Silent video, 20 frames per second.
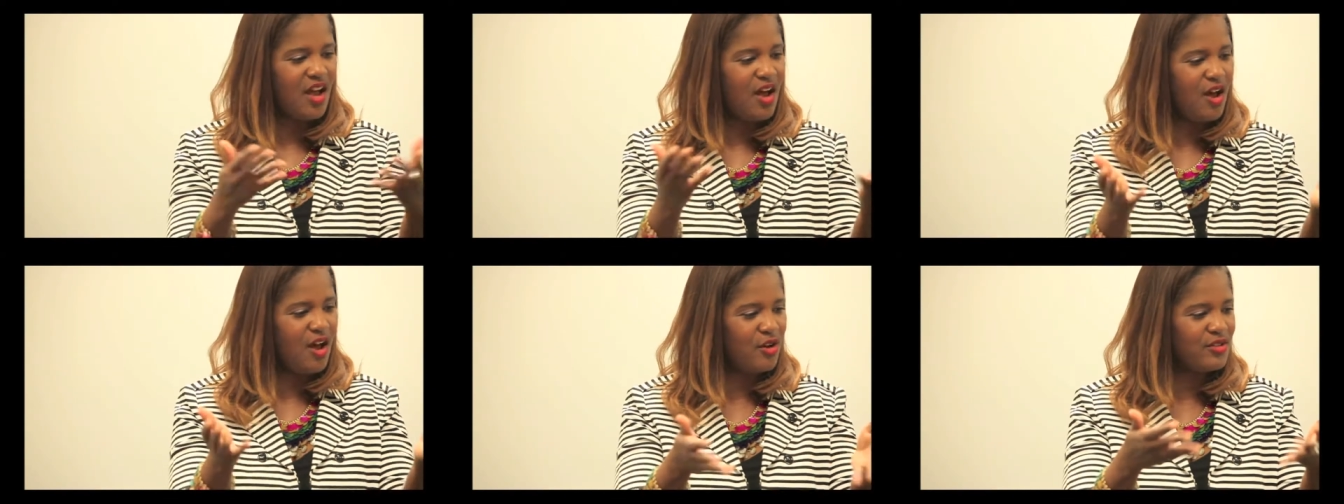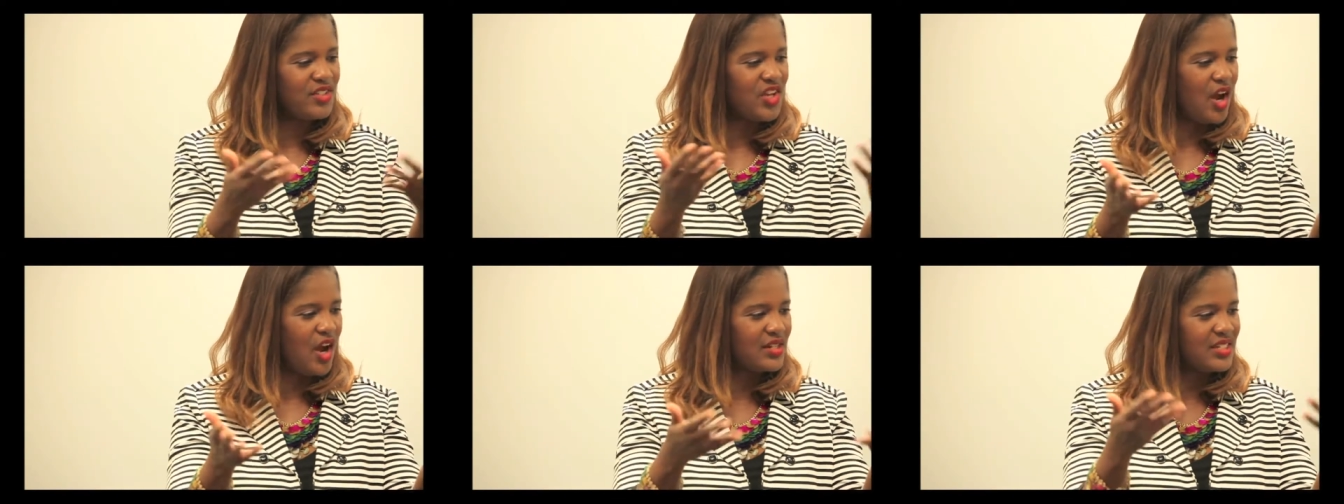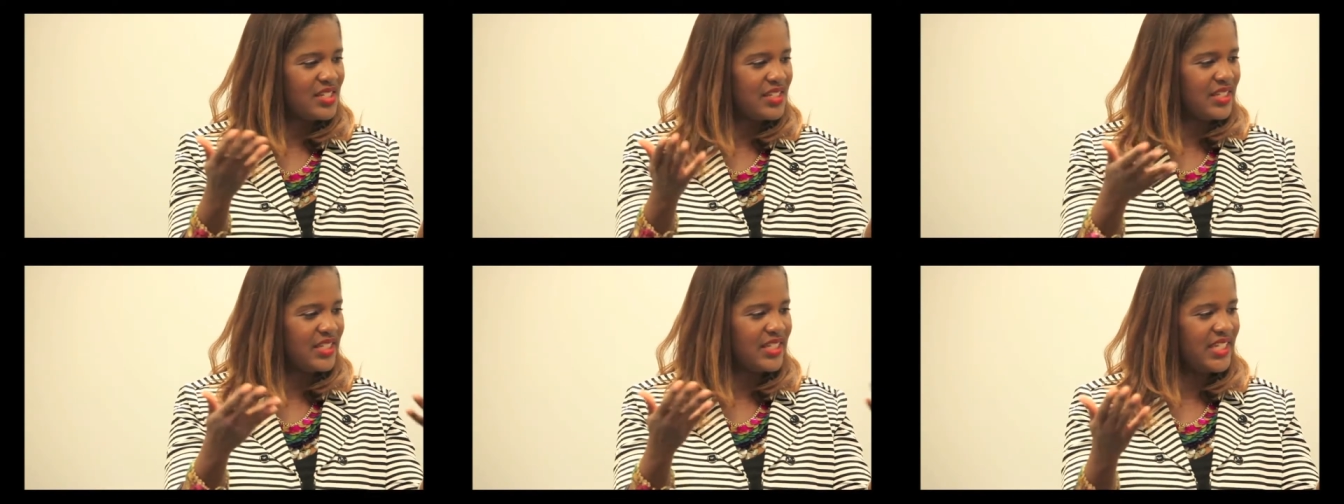oh, talk
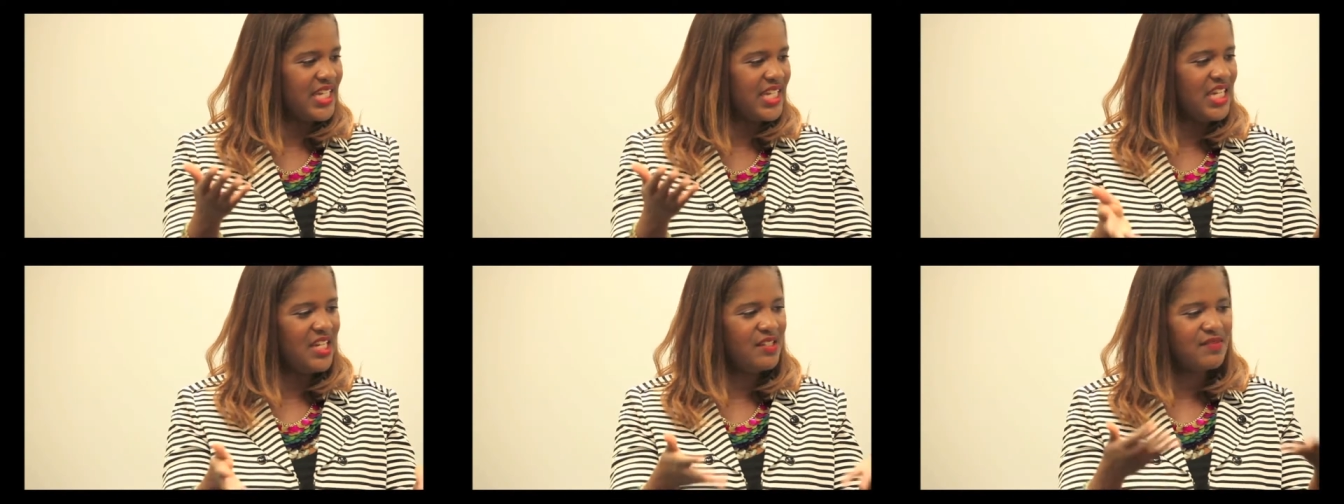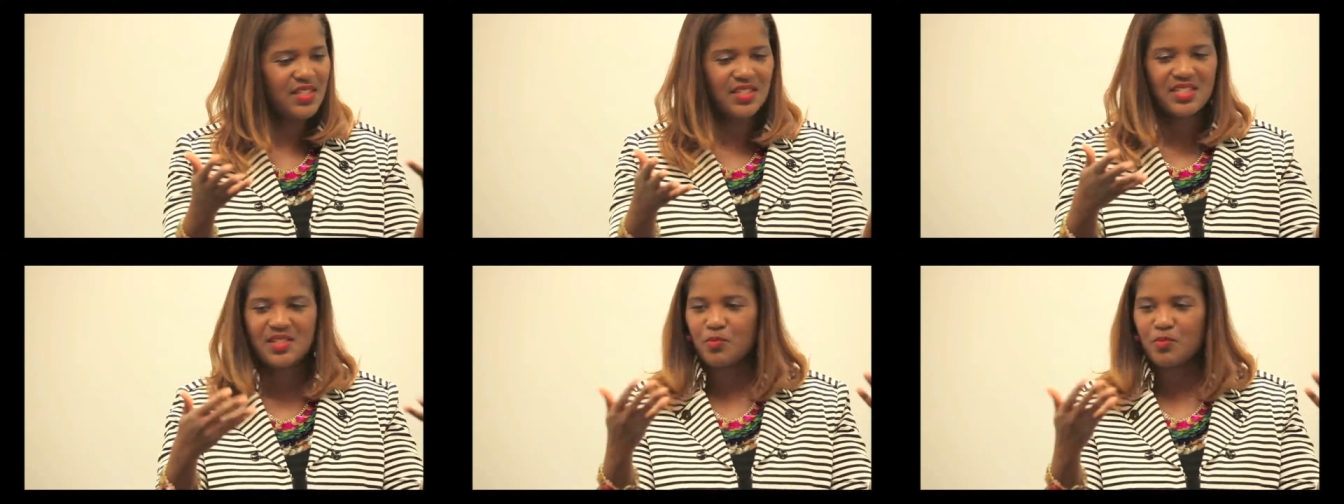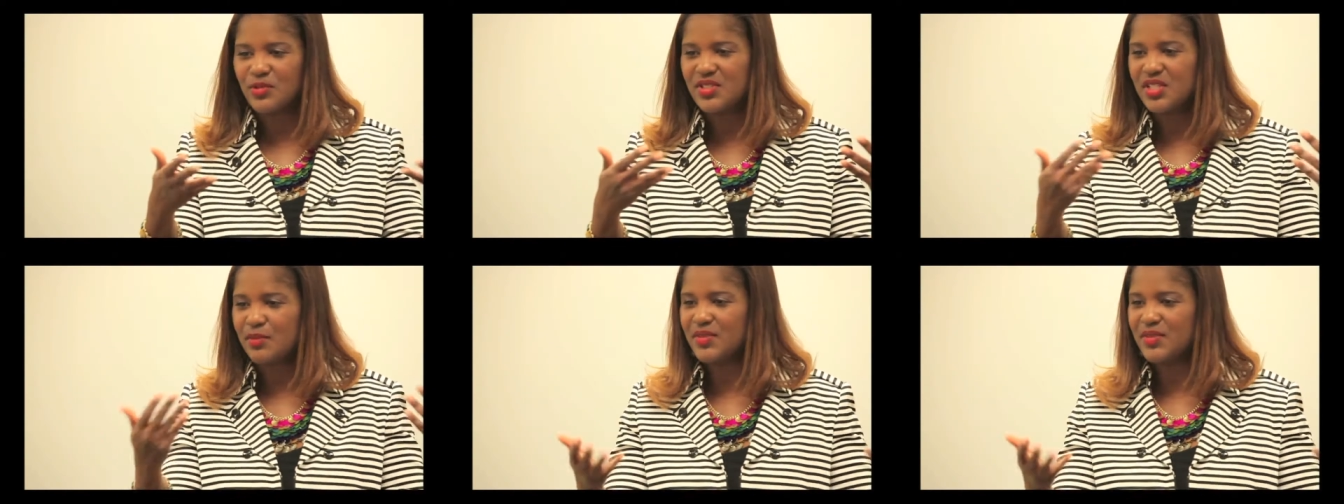to the leaves and
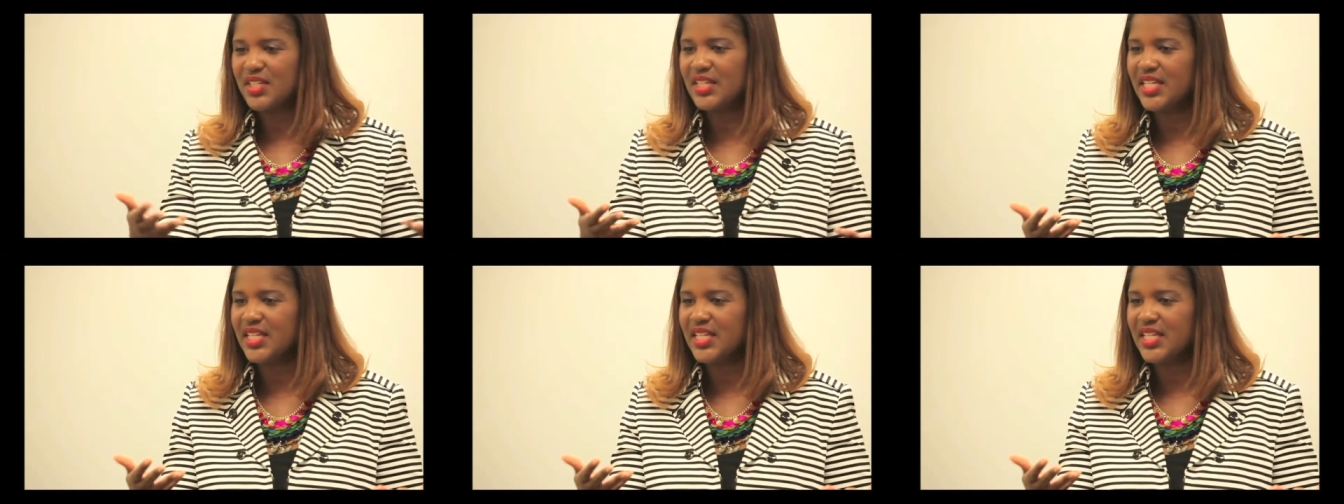spruce up the